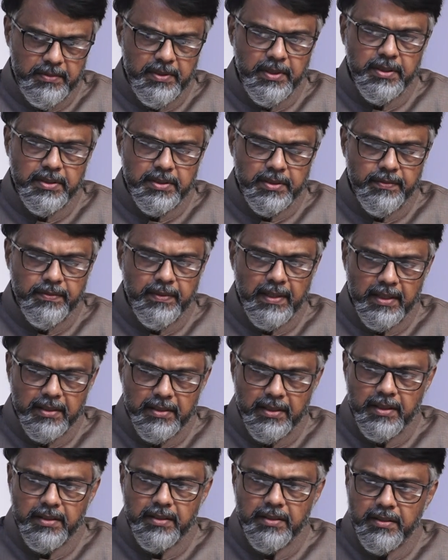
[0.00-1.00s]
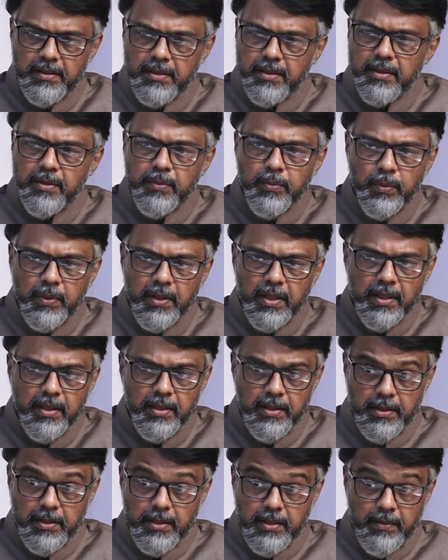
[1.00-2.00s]
it's a fact that
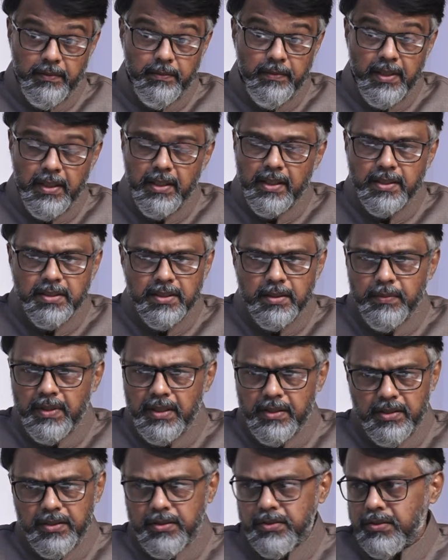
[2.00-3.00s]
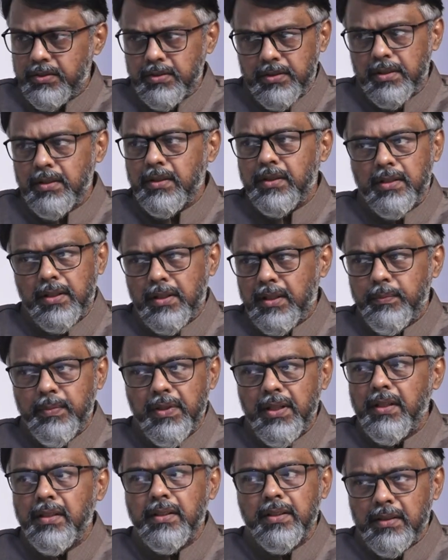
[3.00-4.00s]
only very urgent matters are
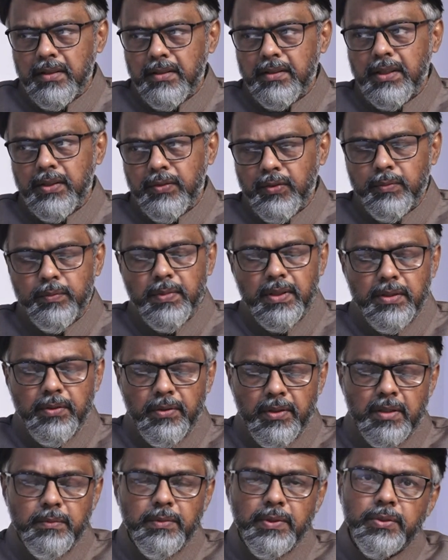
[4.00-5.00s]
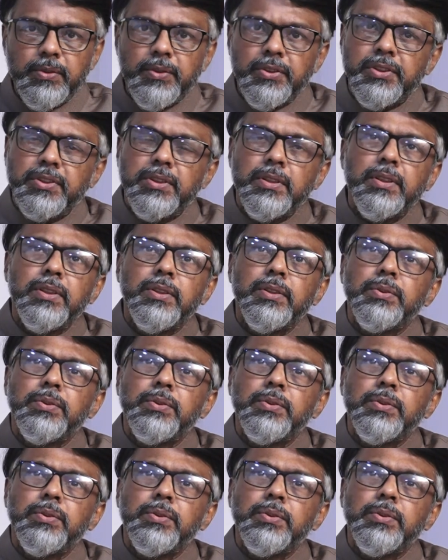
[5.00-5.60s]
being dealt with by the honorable courts.